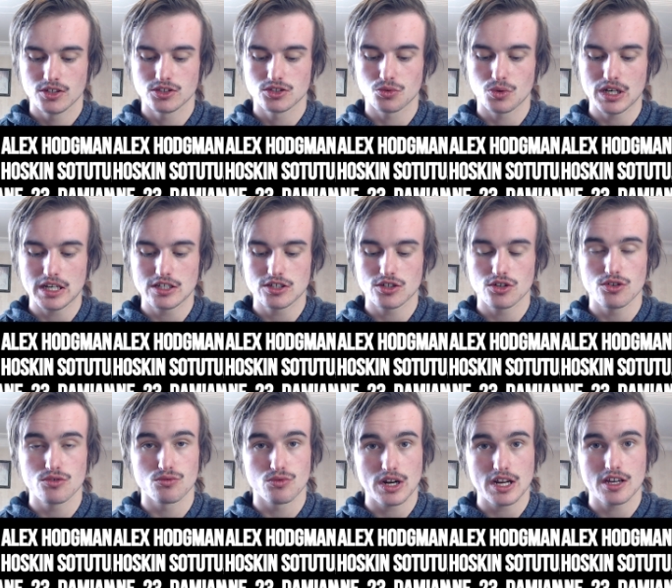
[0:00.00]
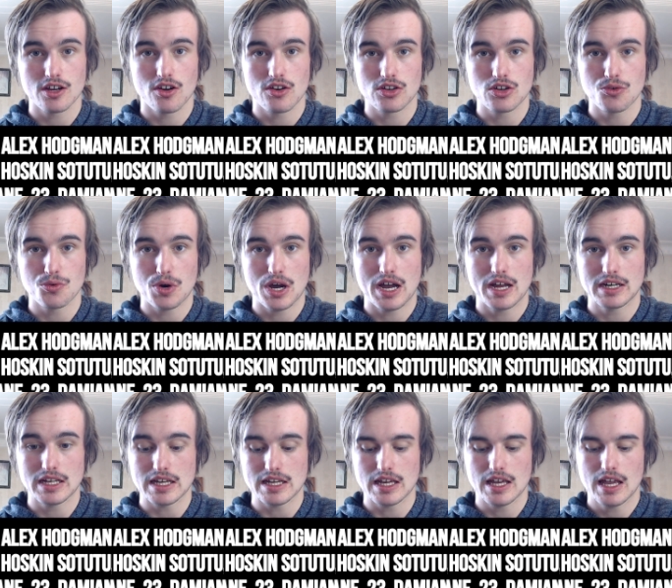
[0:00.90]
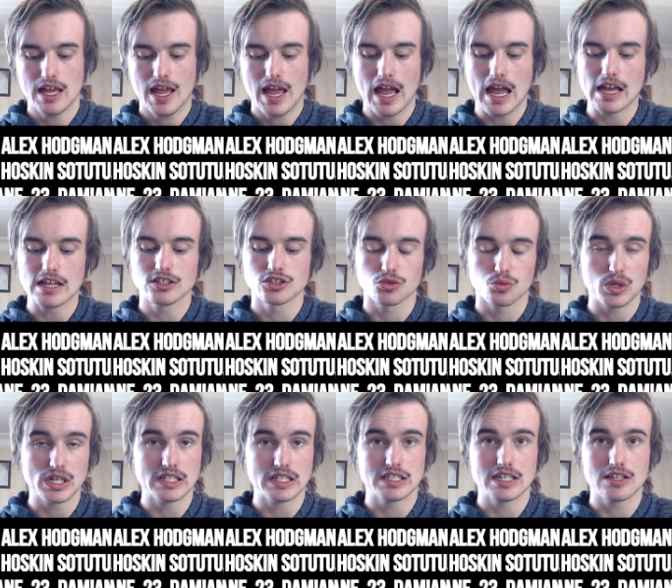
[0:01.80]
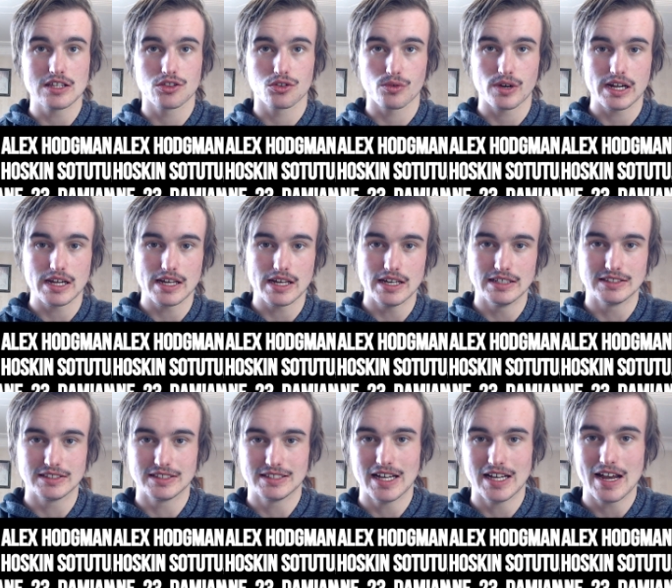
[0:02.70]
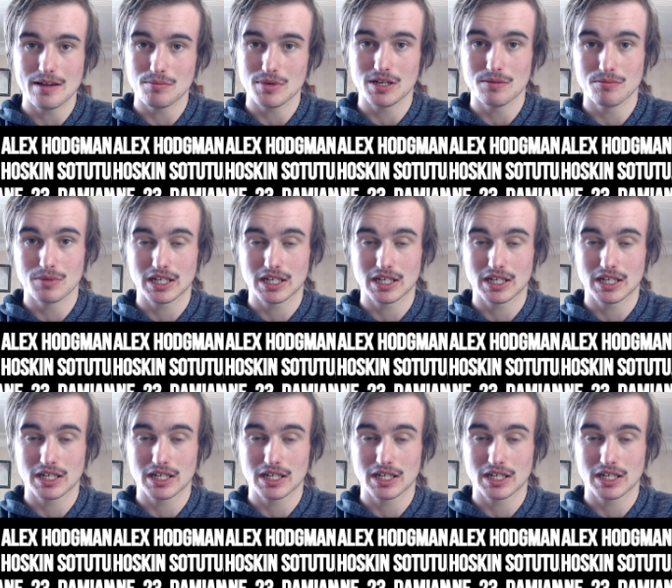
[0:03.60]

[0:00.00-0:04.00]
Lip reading: 22, Rico Ioane, and 23 is Damian